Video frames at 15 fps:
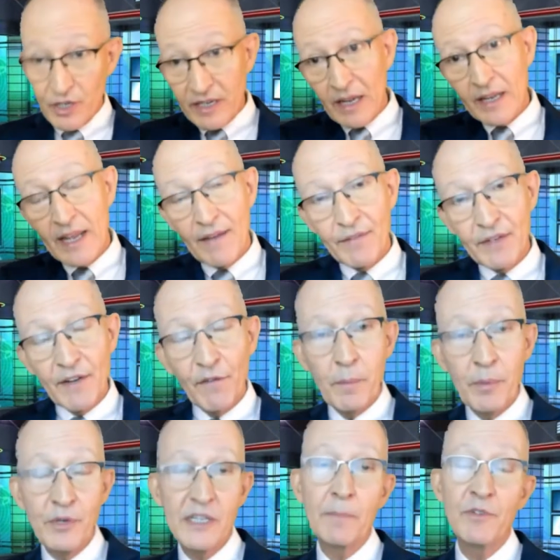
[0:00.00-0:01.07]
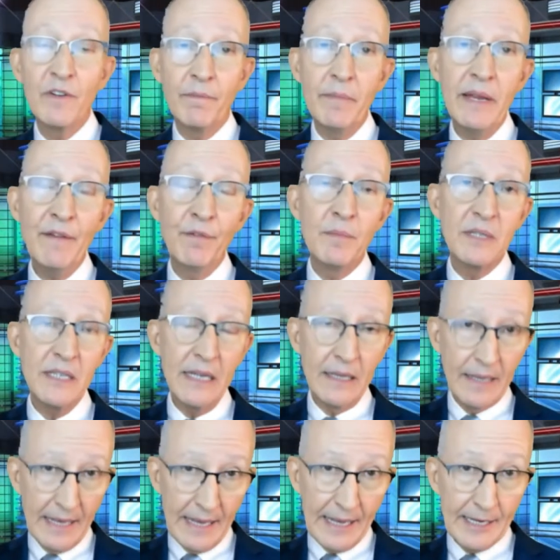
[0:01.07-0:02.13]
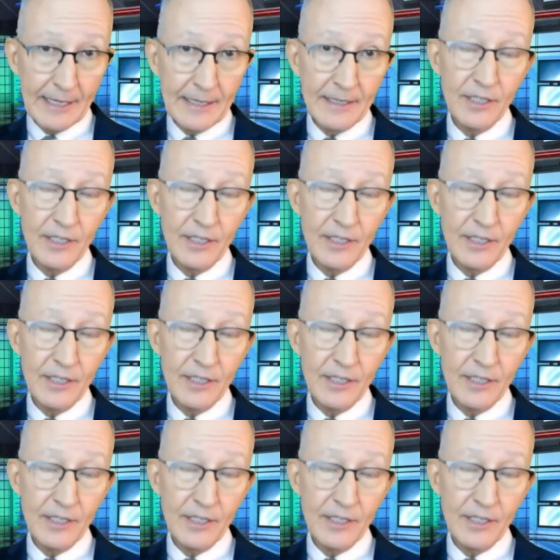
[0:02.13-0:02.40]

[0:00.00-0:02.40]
Now you have a different perception of me from seeing that.